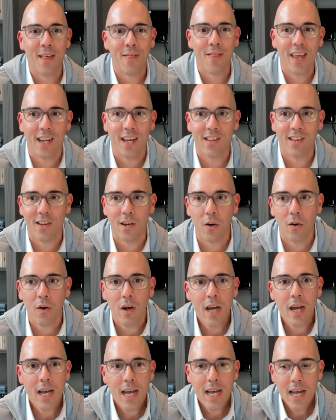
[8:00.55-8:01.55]
think so
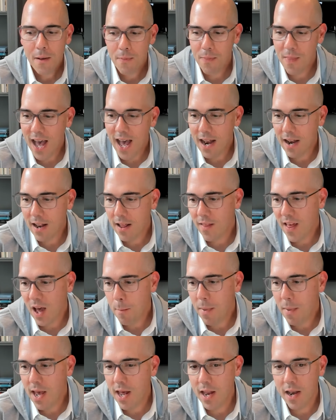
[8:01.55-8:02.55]
that
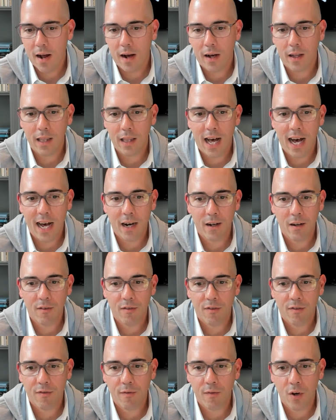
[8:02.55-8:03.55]
meant a lot
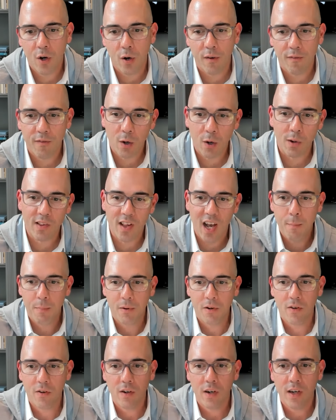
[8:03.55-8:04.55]
of, if there was
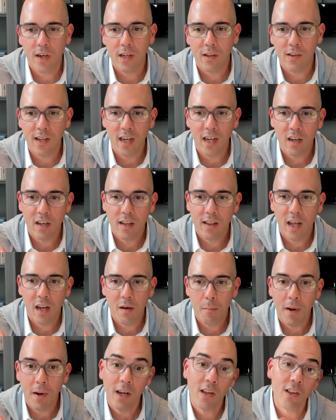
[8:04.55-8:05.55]
opportunities that
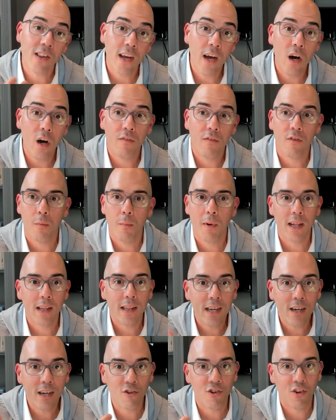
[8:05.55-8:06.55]
myself or my
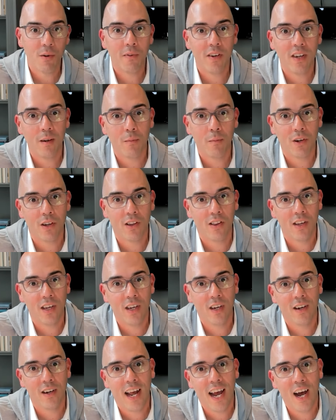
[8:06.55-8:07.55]
leadership team could
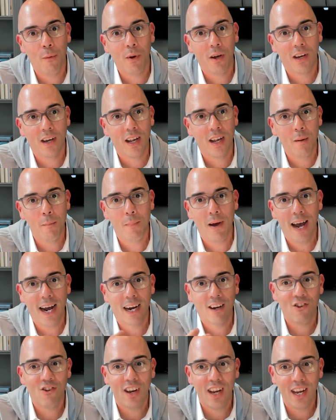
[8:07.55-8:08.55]
see on how we could
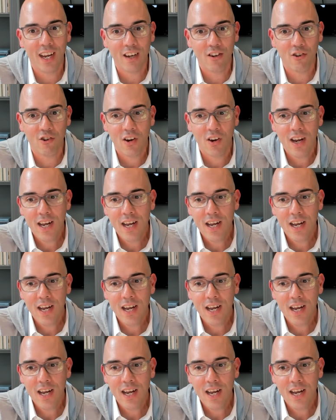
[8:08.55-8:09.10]
impact change,